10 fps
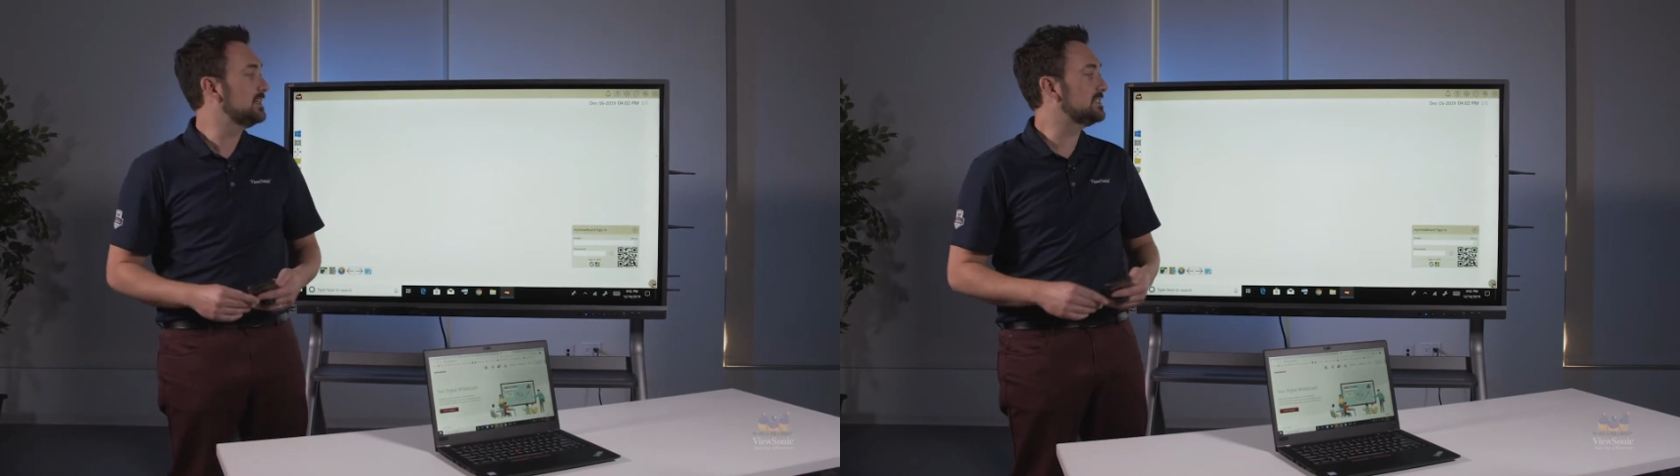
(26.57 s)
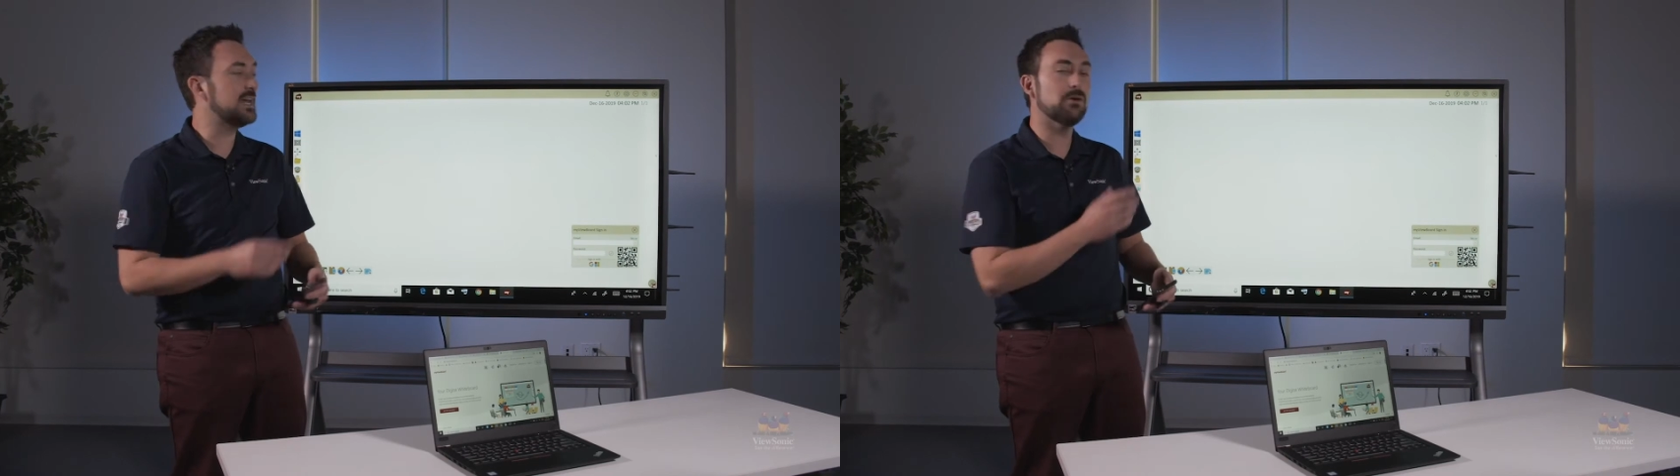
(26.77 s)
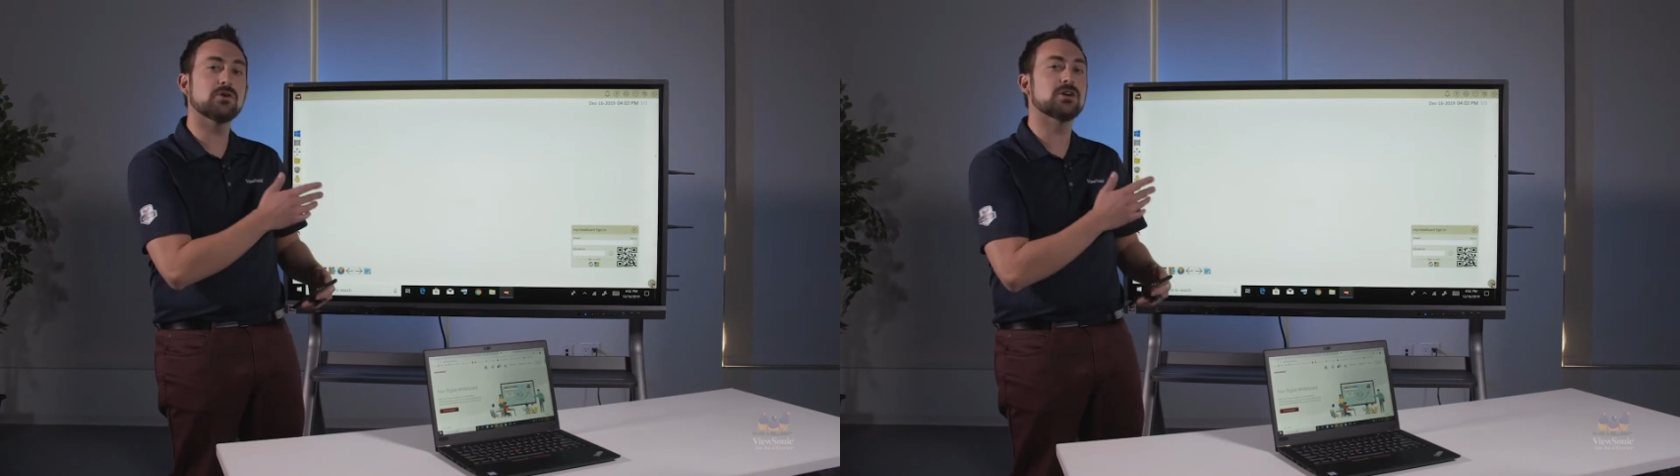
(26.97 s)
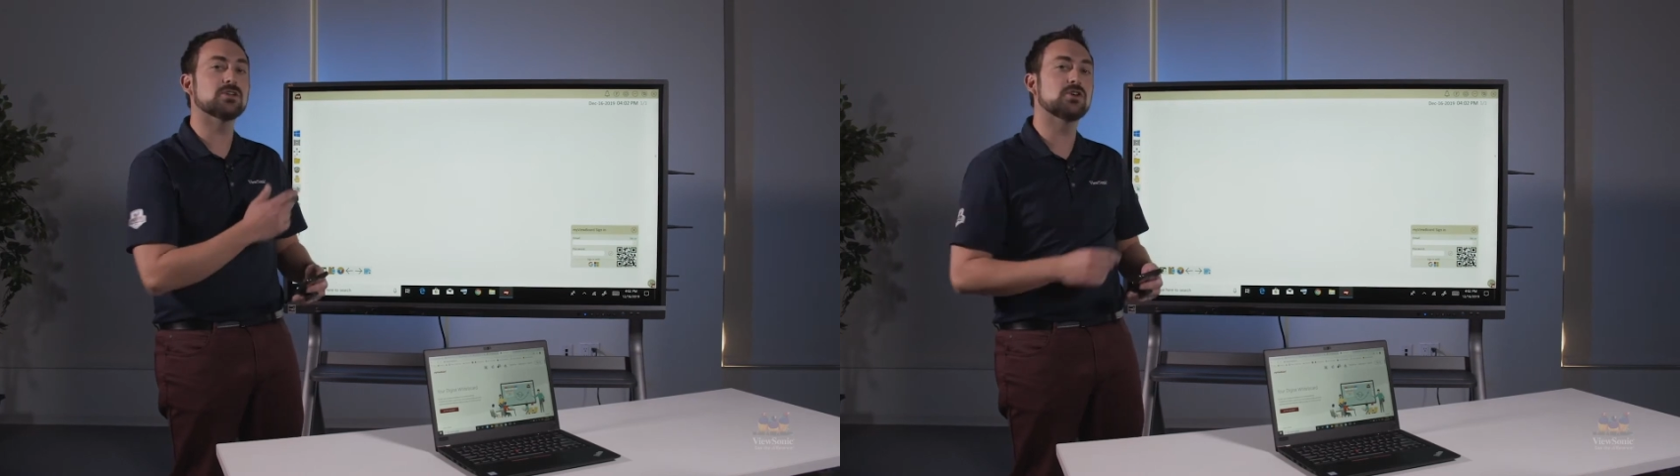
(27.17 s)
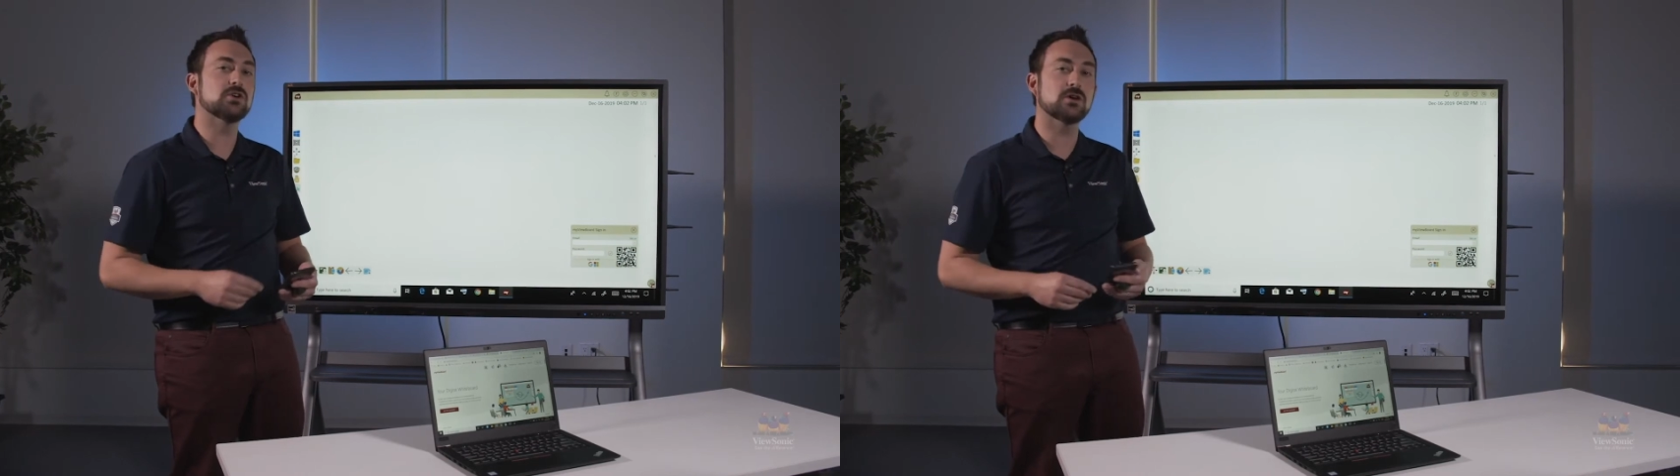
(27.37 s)
Today, we're gonna
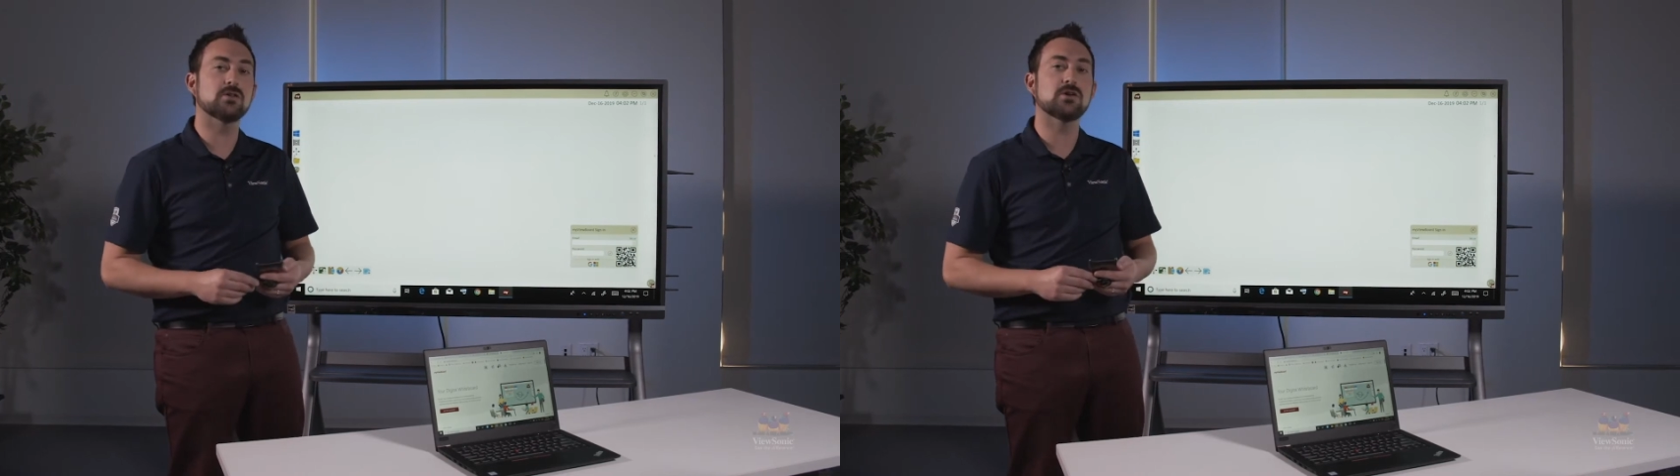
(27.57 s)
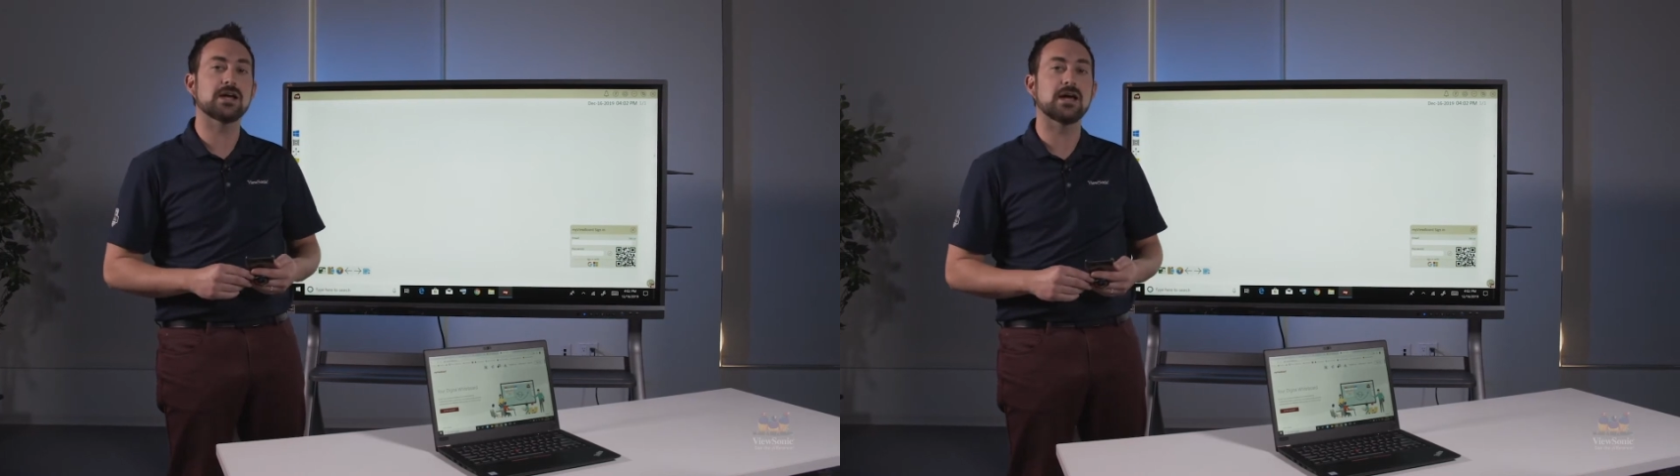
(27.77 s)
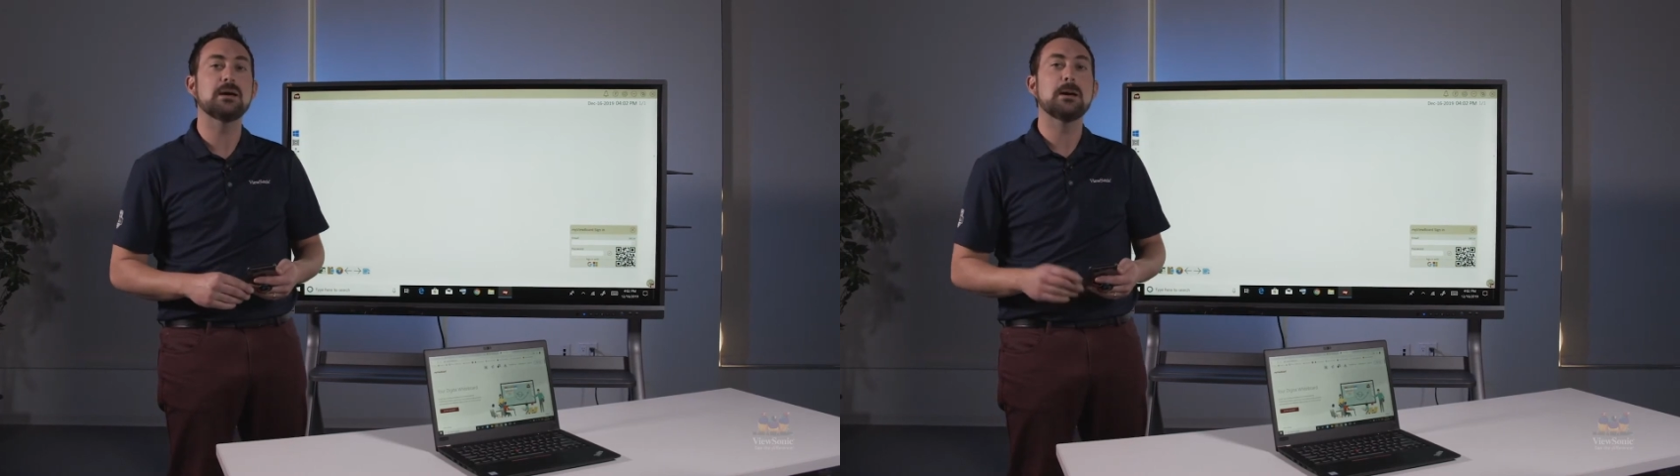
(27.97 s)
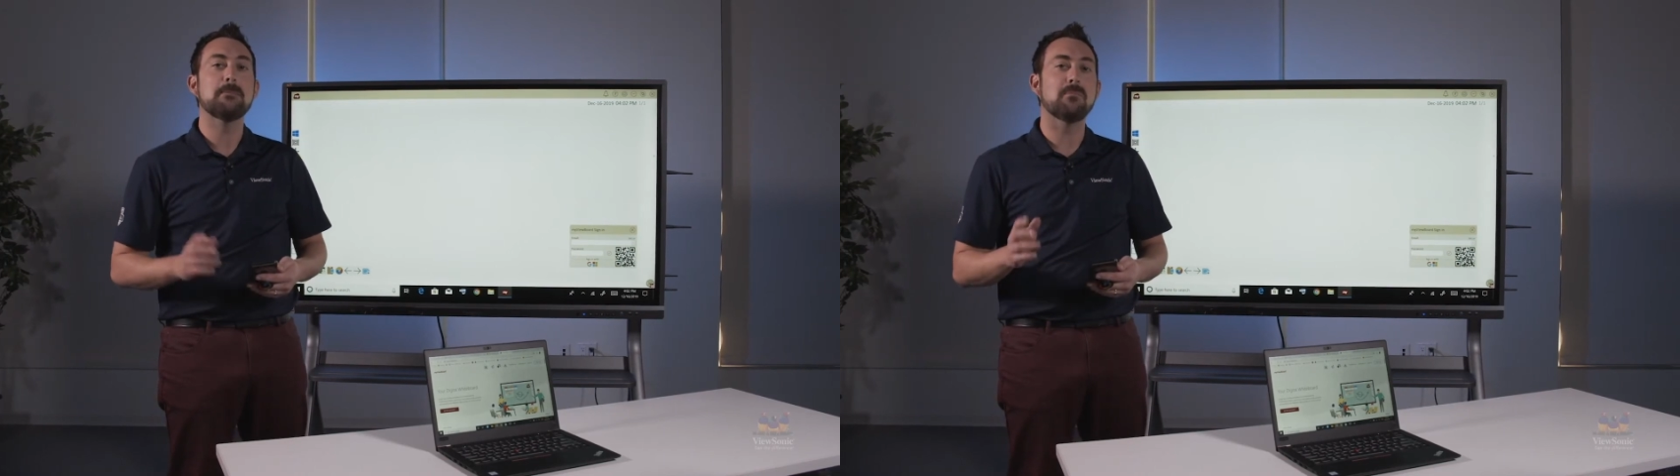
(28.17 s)
take a look at